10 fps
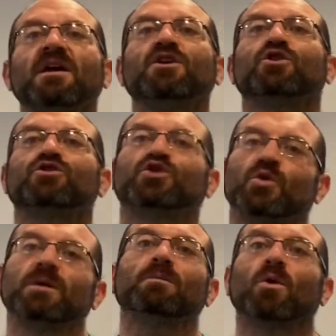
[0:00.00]
you're
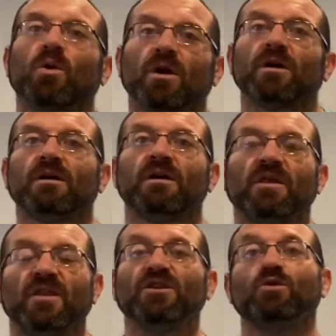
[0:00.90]
doing more
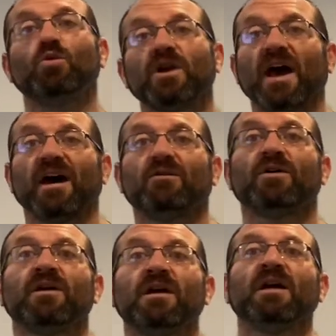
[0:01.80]
than you would have
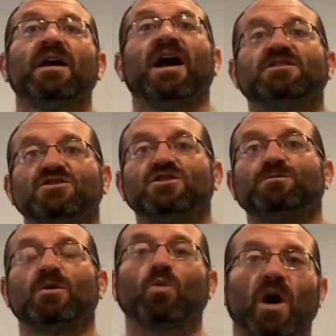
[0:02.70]
had you just
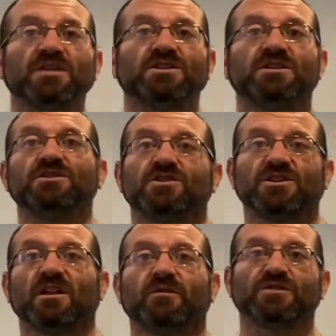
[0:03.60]
been watching your
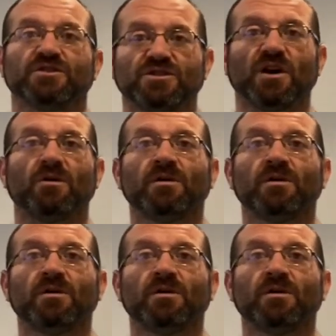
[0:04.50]
television show,